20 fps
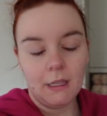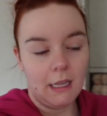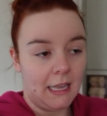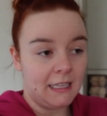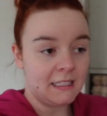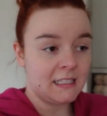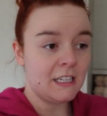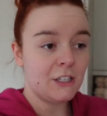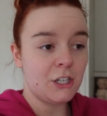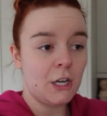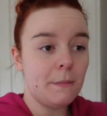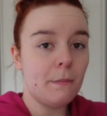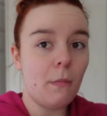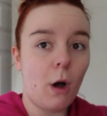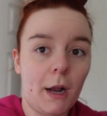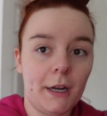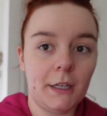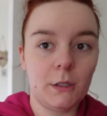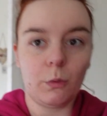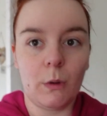It's literally
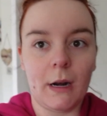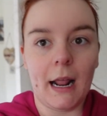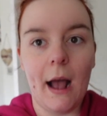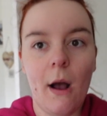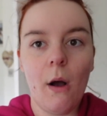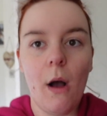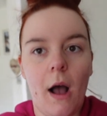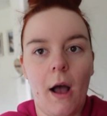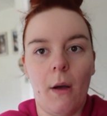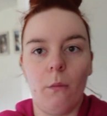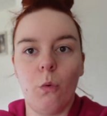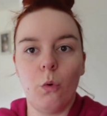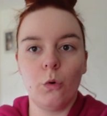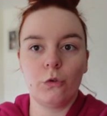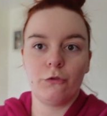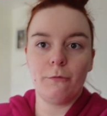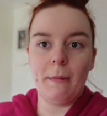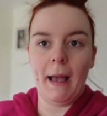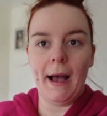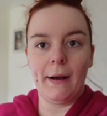minus 1 hour. I walked
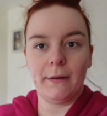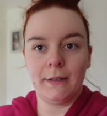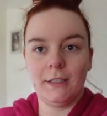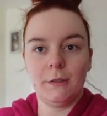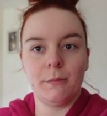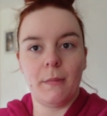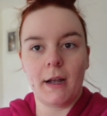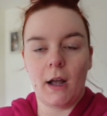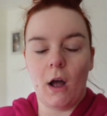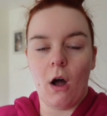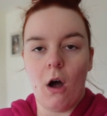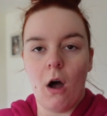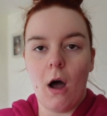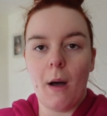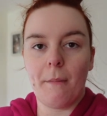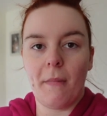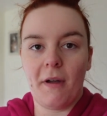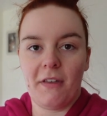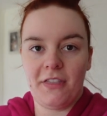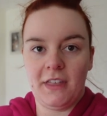from Aldi to my car
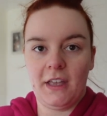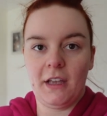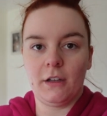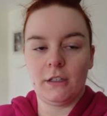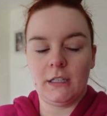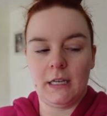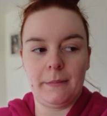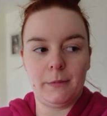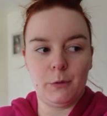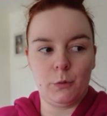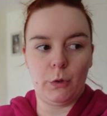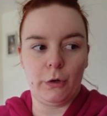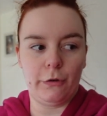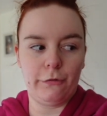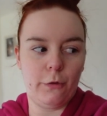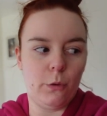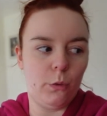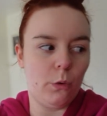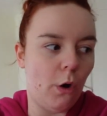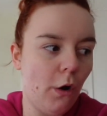and my fingertips were gonna
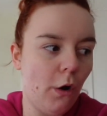fall